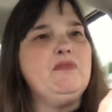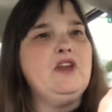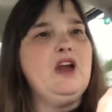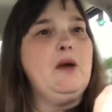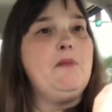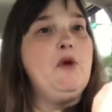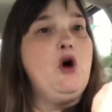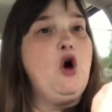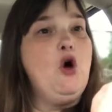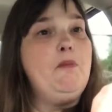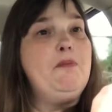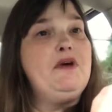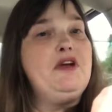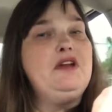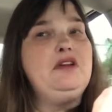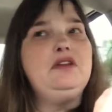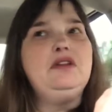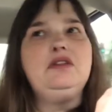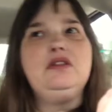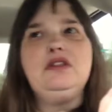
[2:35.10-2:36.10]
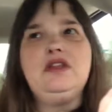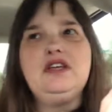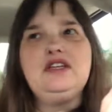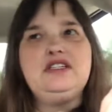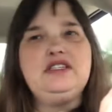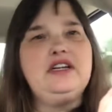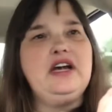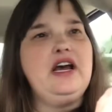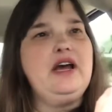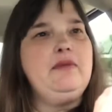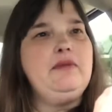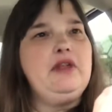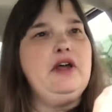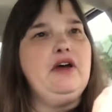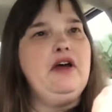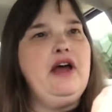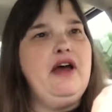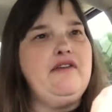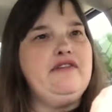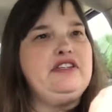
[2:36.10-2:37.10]
I'm hoping this time they'll
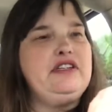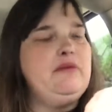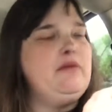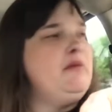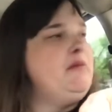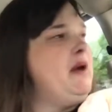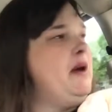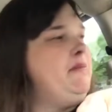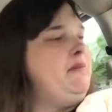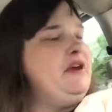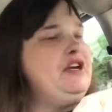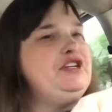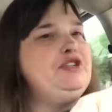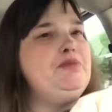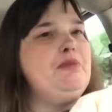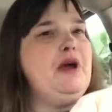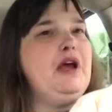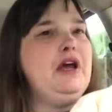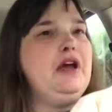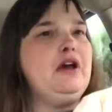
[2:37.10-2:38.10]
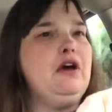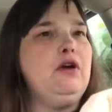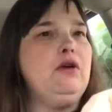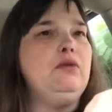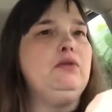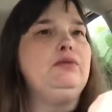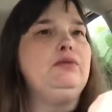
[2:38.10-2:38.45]
have some of my peach mango,